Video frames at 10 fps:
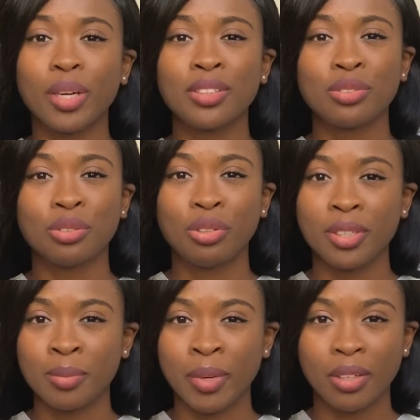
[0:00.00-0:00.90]
you
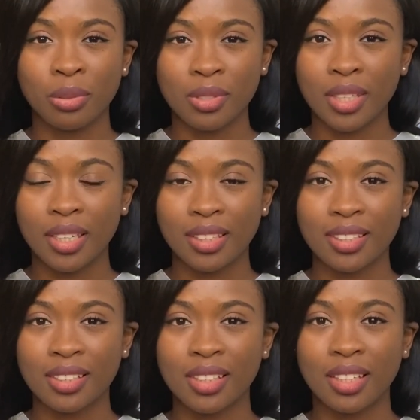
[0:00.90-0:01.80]
create my nose like
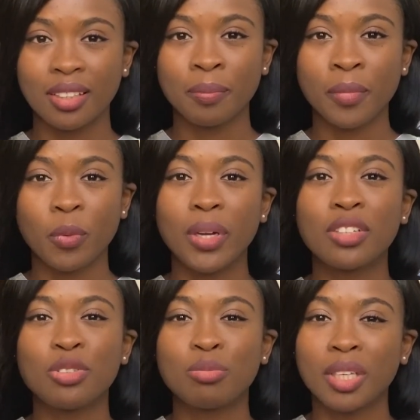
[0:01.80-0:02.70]
this? Like, why
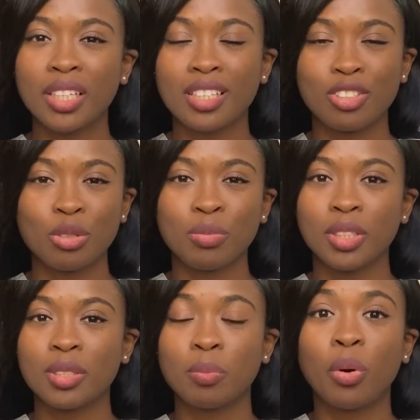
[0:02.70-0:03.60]
didn't you make it a little
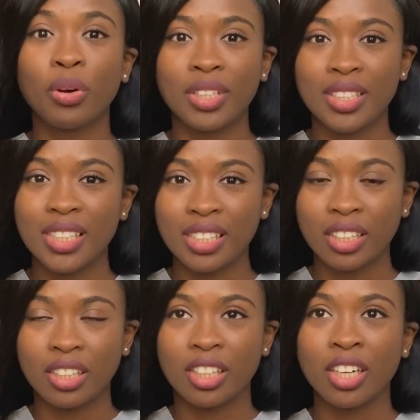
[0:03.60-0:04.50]
bit
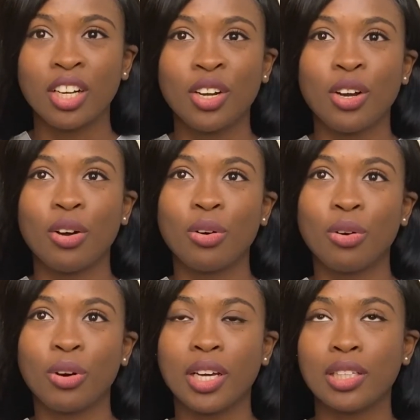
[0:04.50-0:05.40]
pointier
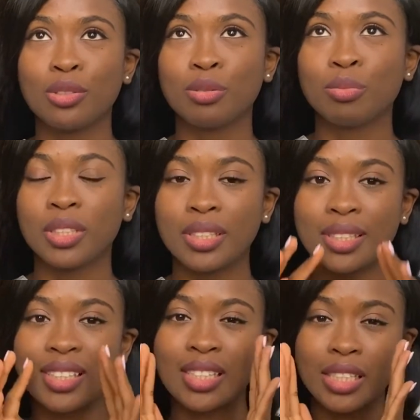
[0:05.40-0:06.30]
or a little bit
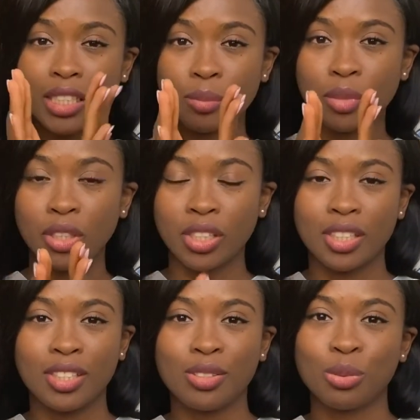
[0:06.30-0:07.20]
slimmer?
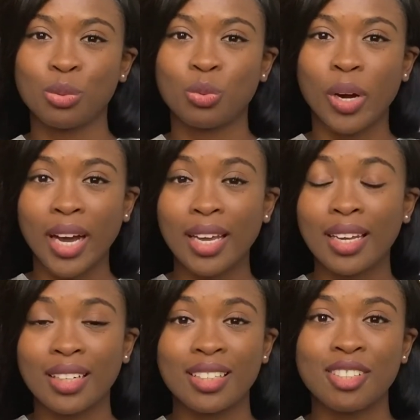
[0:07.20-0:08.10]
It's too wide
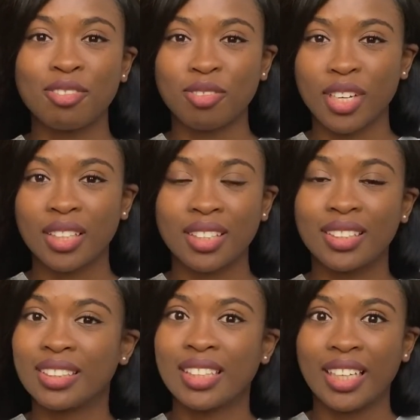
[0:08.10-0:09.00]
and it's flat. I
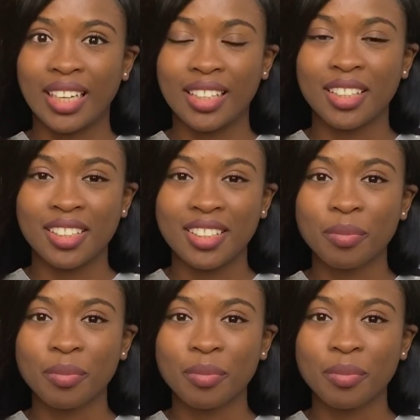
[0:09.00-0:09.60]
didn't like it.